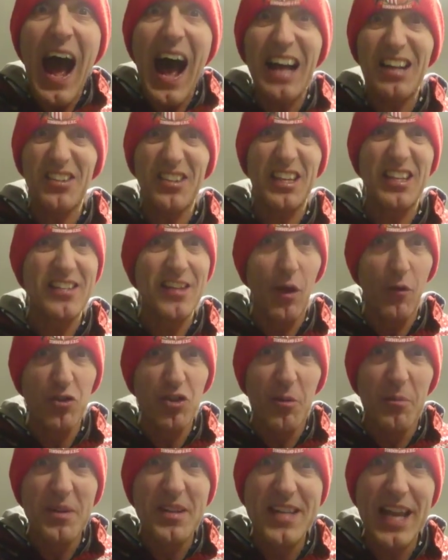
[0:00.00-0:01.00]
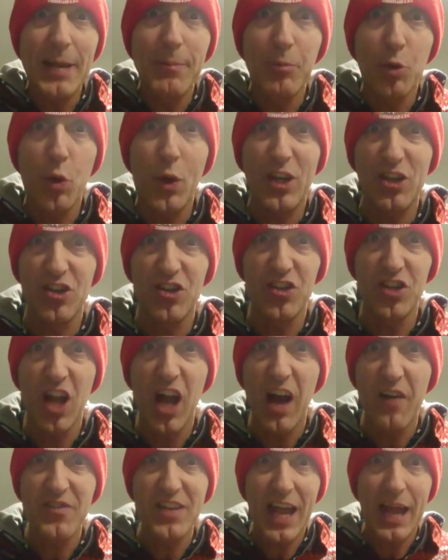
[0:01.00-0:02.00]
Ask yourself some deep questions at
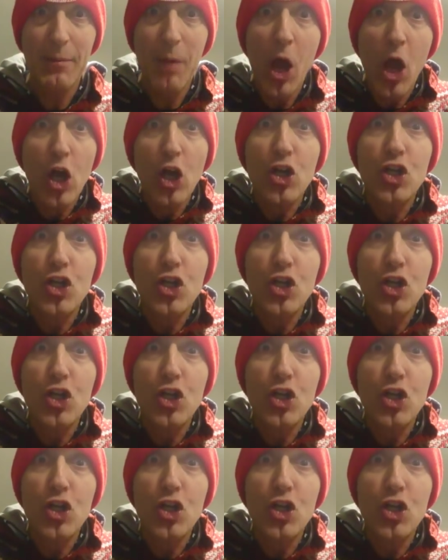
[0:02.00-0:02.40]
half time.